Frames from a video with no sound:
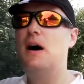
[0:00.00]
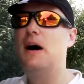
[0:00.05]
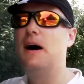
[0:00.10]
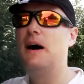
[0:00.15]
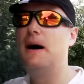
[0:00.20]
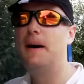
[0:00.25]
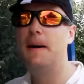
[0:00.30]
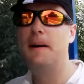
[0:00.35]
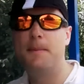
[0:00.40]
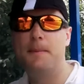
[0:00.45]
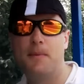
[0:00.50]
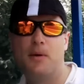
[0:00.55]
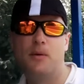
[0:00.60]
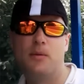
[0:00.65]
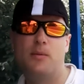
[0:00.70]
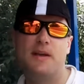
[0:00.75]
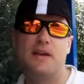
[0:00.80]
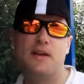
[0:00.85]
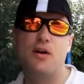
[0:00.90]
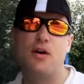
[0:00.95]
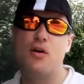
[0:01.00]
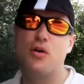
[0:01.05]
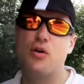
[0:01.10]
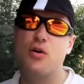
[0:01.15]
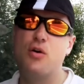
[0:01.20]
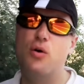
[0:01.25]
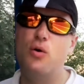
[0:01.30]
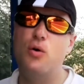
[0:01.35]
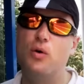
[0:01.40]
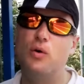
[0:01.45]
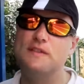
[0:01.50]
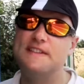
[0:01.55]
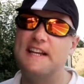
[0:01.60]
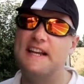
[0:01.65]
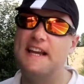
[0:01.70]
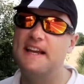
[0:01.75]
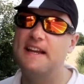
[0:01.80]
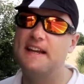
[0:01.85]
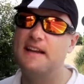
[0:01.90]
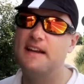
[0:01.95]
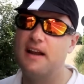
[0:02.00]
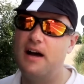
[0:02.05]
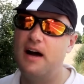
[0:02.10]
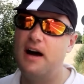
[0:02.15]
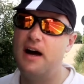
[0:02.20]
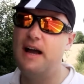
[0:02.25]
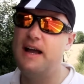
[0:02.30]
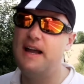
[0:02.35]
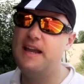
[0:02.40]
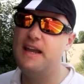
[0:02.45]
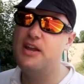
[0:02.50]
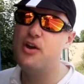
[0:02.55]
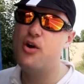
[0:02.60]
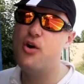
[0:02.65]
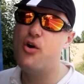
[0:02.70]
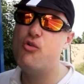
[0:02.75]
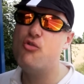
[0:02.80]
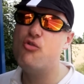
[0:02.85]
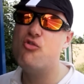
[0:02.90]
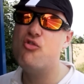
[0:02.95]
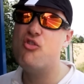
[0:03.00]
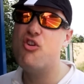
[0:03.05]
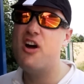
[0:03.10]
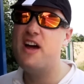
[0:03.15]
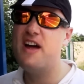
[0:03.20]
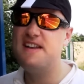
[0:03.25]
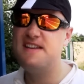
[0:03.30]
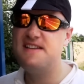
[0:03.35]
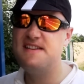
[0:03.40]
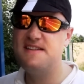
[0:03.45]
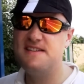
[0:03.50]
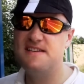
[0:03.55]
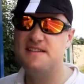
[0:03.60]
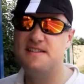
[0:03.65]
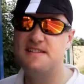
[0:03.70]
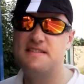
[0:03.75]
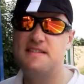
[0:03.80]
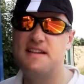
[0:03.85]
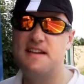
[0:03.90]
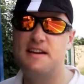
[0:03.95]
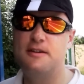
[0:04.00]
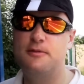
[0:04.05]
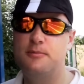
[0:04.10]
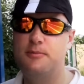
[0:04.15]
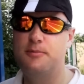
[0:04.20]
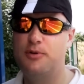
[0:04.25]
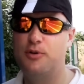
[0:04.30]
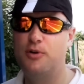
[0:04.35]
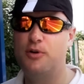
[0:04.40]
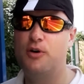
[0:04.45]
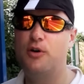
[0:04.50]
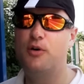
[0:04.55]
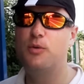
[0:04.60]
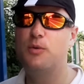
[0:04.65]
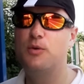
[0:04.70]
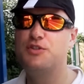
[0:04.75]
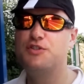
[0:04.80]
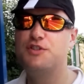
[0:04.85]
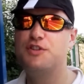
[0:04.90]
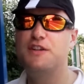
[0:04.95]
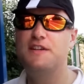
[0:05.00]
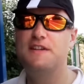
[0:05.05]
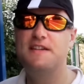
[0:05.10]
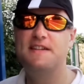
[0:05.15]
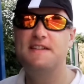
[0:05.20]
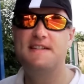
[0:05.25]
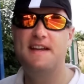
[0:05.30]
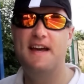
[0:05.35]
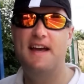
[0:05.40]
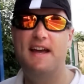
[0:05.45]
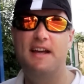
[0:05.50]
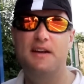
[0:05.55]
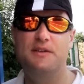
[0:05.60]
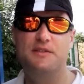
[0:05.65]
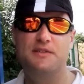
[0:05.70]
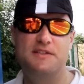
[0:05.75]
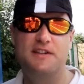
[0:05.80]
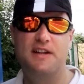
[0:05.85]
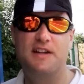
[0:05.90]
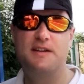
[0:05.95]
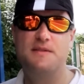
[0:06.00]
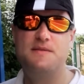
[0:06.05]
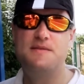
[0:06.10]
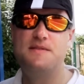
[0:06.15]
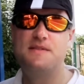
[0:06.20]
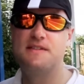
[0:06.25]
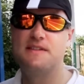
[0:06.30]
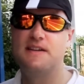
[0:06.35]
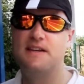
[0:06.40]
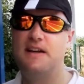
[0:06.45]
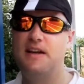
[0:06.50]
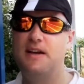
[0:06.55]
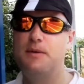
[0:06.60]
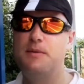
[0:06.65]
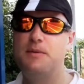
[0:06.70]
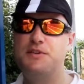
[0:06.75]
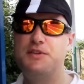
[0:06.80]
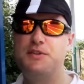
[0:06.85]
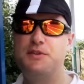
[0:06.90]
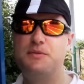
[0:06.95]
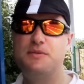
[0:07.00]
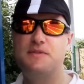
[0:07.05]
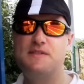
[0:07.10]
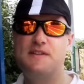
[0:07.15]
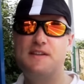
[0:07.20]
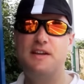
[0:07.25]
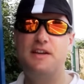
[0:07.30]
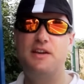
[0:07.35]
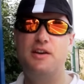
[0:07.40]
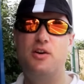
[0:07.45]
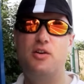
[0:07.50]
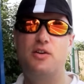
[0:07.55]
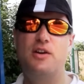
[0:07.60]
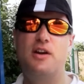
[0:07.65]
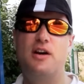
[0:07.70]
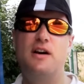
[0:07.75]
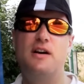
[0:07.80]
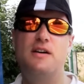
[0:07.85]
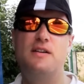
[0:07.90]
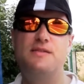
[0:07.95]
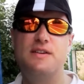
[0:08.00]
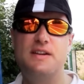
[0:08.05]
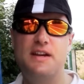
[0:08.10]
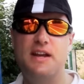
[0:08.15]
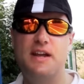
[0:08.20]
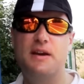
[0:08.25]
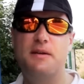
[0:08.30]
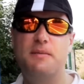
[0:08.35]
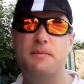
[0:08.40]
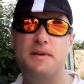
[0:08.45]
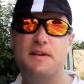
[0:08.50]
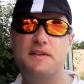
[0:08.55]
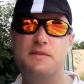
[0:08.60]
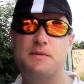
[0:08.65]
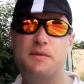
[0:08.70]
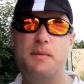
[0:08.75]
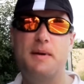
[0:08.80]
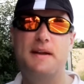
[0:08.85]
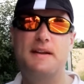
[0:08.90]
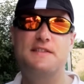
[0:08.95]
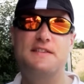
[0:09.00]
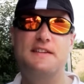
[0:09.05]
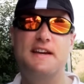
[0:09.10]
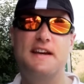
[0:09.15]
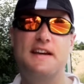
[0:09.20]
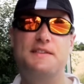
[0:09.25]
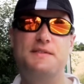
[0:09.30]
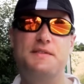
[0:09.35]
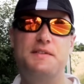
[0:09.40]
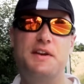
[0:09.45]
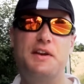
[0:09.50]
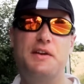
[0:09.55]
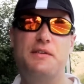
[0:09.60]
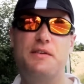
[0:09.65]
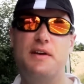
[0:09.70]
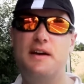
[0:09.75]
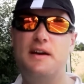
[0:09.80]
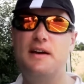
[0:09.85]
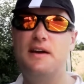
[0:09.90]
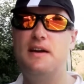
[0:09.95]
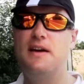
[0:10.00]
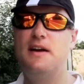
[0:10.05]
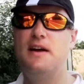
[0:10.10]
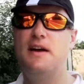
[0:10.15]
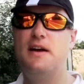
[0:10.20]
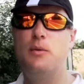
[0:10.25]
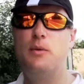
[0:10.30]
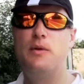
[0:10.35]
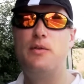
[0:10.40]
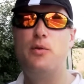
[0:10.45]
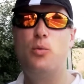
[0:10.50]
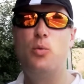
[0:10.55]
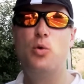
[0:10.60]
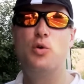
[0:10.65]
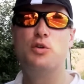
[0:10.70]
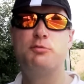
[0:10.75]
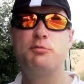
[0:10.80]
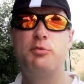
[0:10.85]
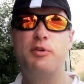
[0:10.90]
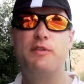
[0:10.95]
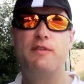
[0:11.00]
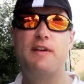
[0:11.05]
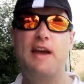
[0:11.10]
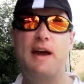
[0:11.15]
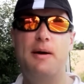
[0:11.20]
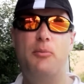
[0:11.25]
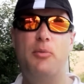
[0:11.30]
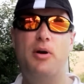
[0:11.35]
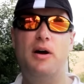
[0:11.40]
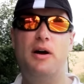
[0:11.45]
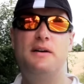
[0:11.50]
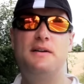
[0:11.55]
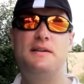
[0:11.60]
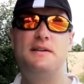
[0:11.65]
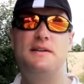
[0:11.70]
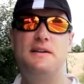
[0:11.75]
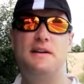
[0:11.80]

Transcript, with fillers: Um, we got caught in a horrendous downpour which turned into hailstones, which you will see on our video because we managed to get a video of it with the waterproof camera.